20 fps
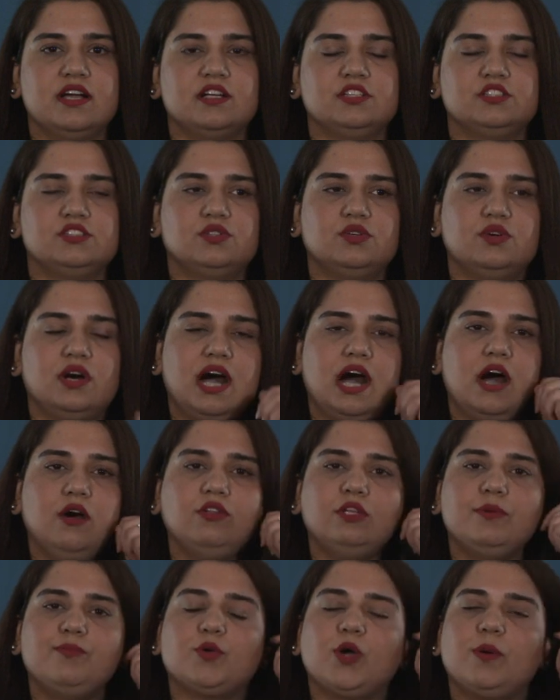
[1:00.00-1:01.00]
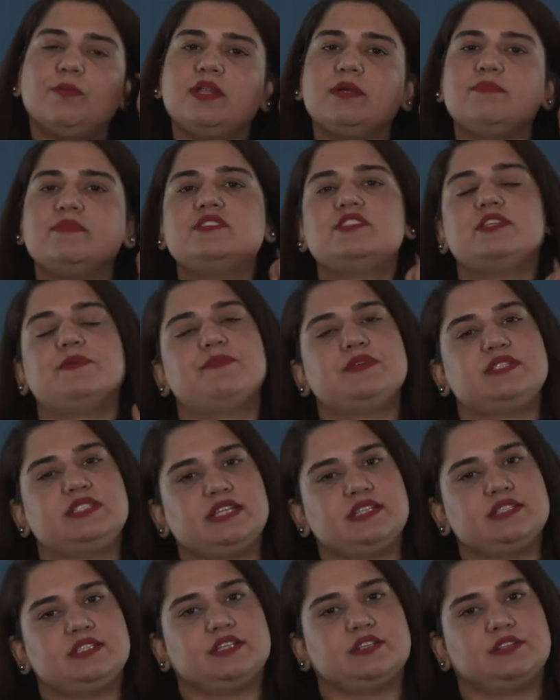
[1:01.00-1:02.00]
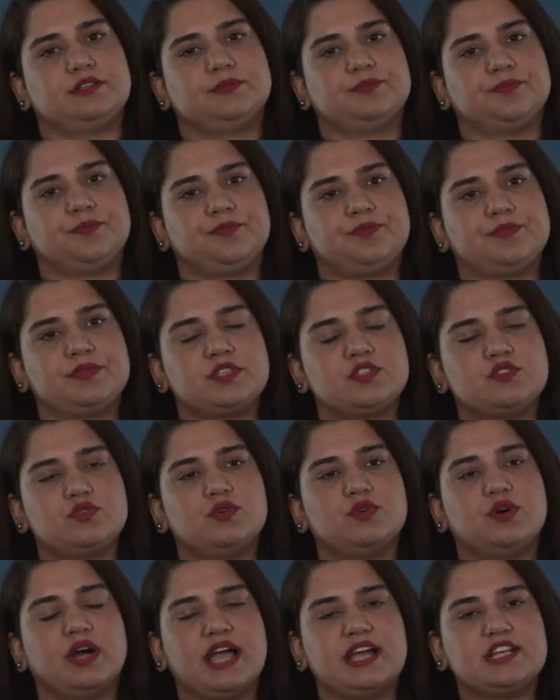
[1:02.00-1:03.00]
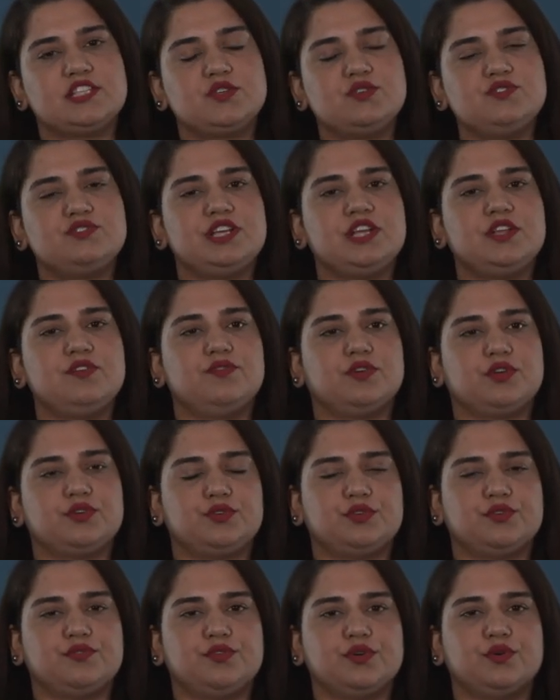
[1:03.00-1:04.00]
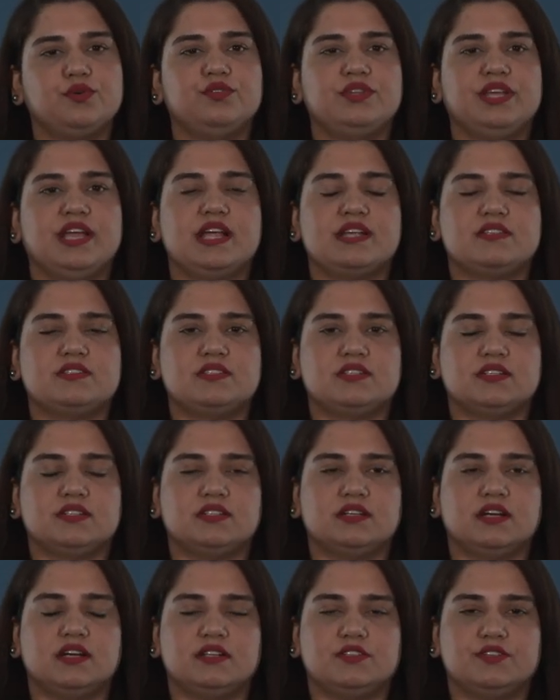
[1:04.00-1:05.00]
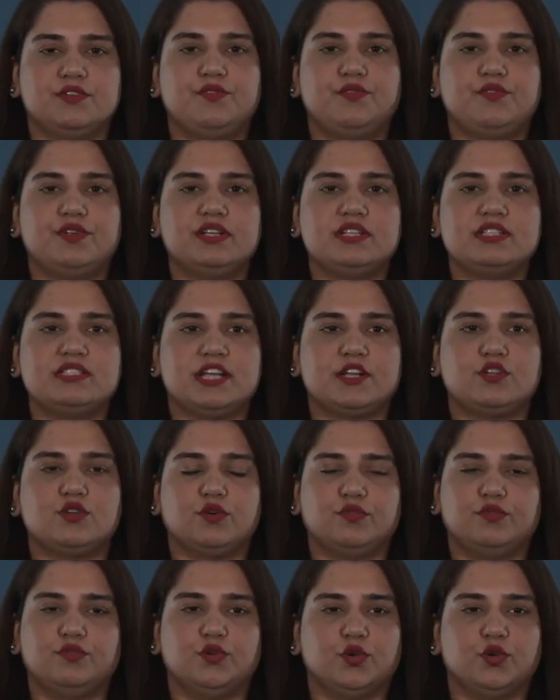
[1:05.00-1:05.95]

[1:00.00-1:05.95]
So how the problem is represented? So as you see in front of you, there's a different set of